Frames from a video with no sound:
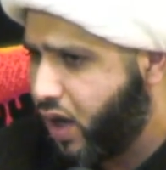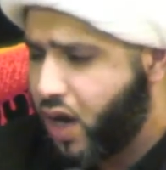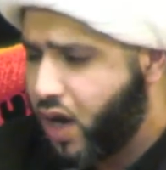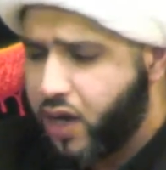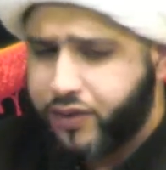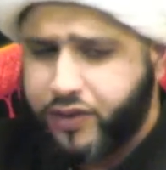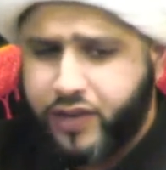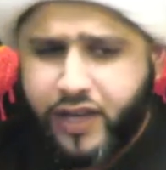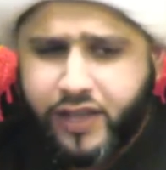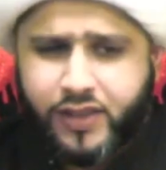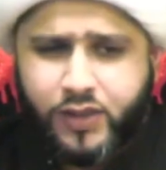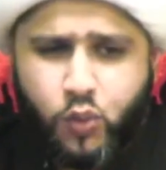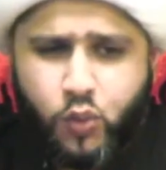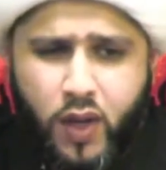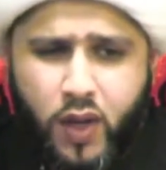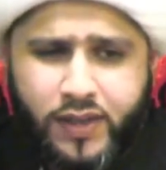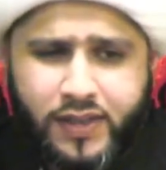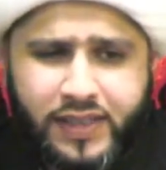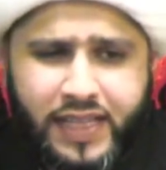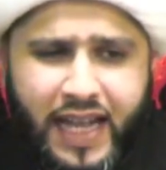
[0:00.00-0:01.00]
This
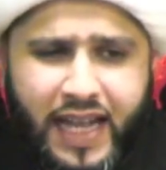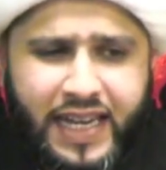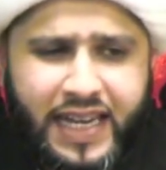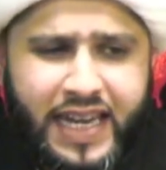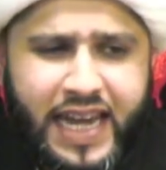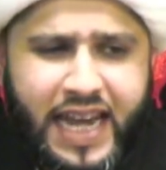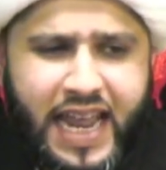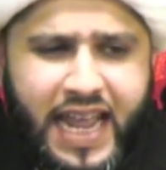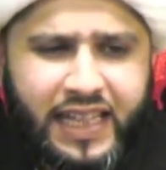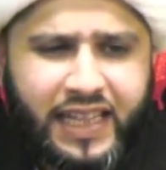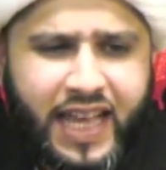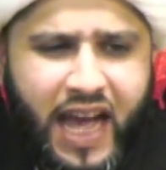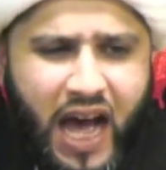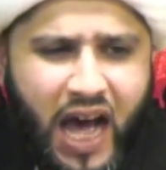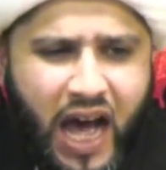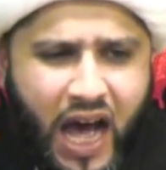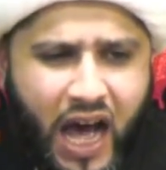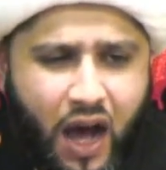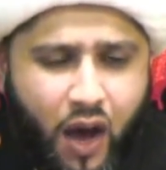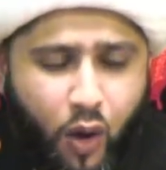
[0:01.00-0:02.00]
was the
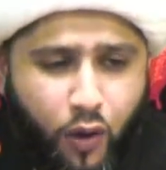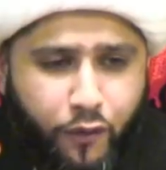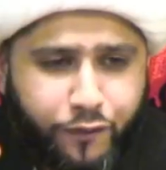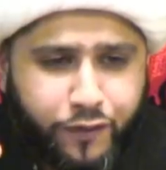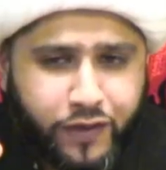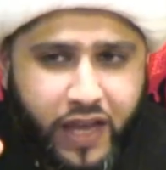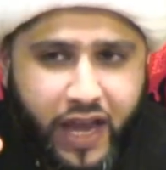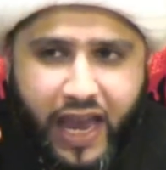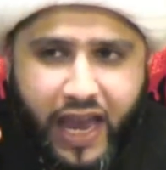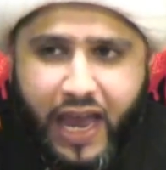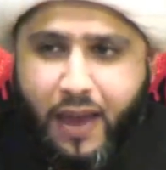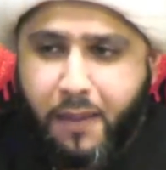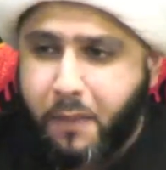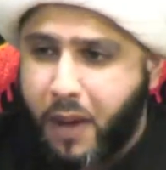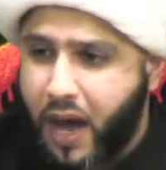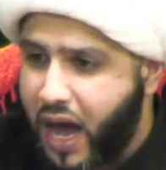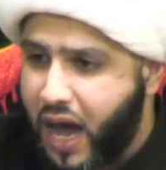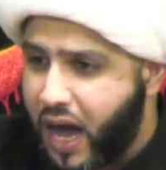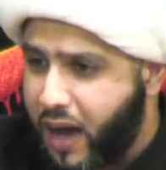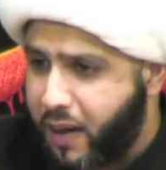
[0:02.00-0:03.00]
nida of the
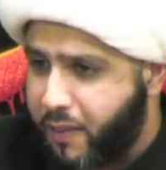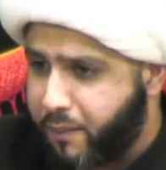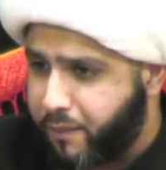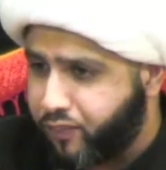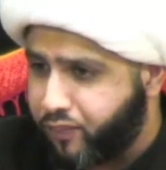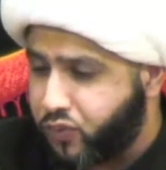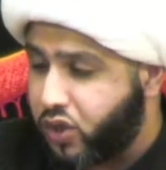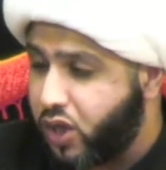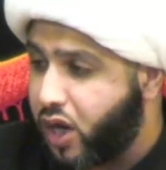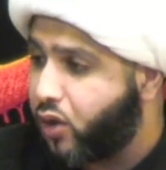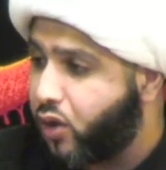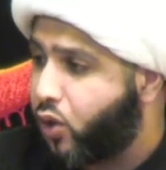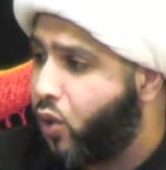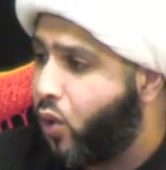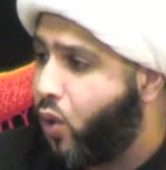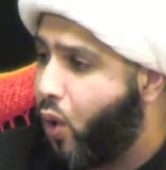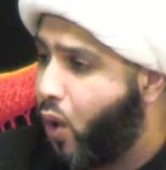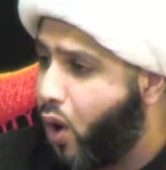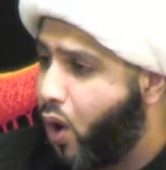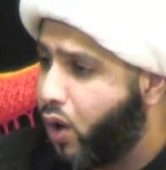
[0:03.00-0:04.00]
Imam, the
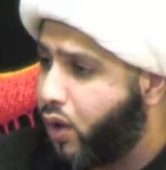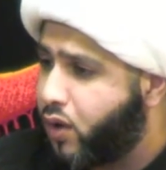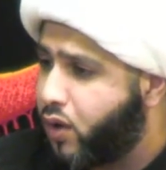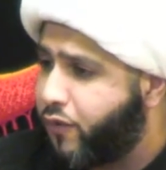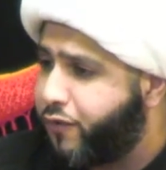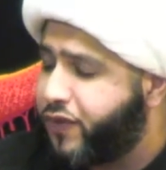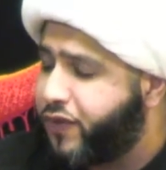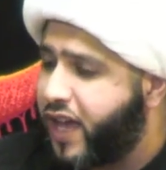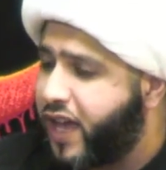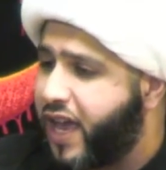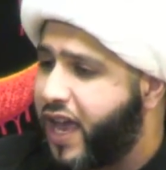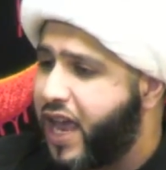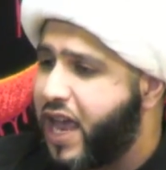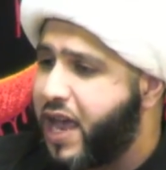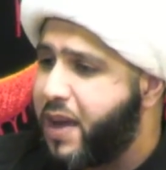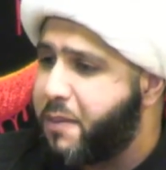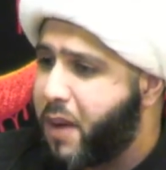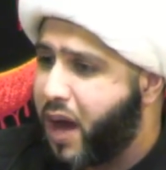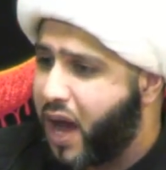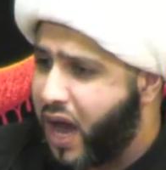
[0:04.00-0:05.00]
call of the
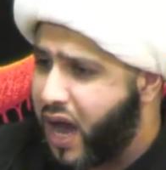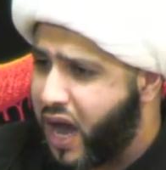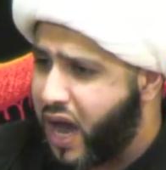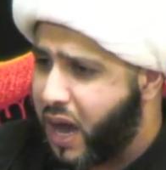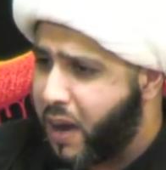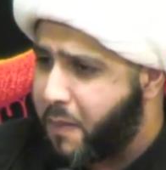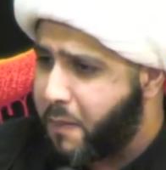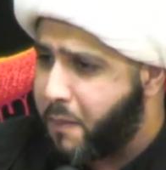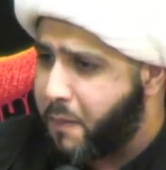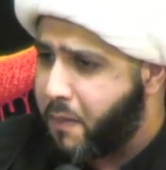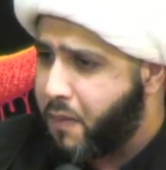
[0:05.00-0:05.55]
Imam